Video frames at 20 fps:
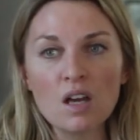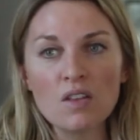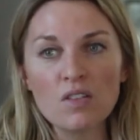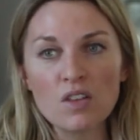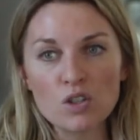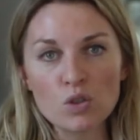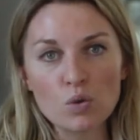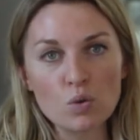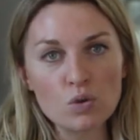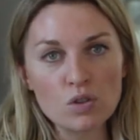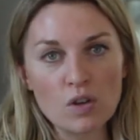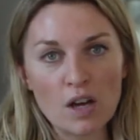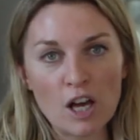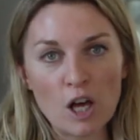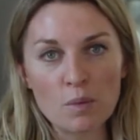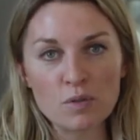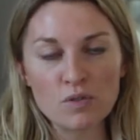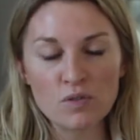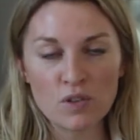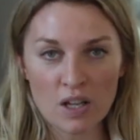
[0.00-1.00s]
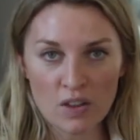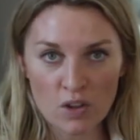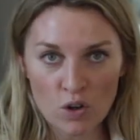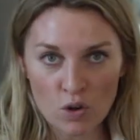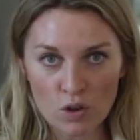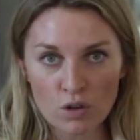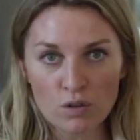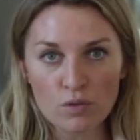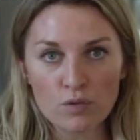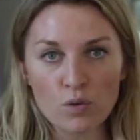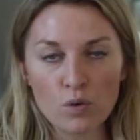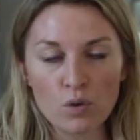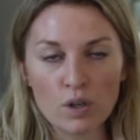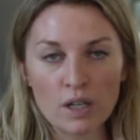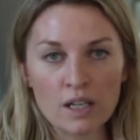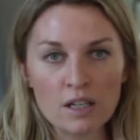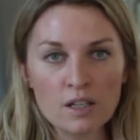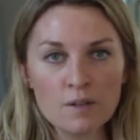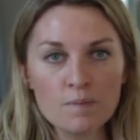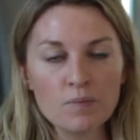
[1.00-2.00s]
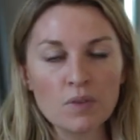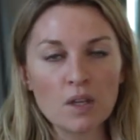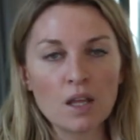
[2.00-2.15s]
This also helps feel like they're not going to fall in.